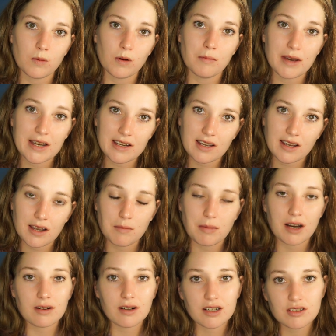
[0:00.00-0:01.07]
were making
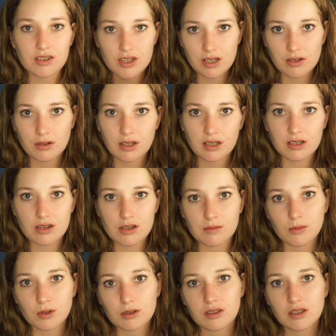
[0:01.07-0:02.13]
about Jiddu
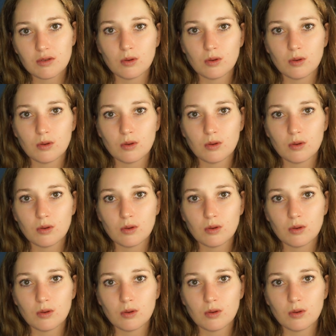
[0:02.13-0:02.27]
Krishnamurti,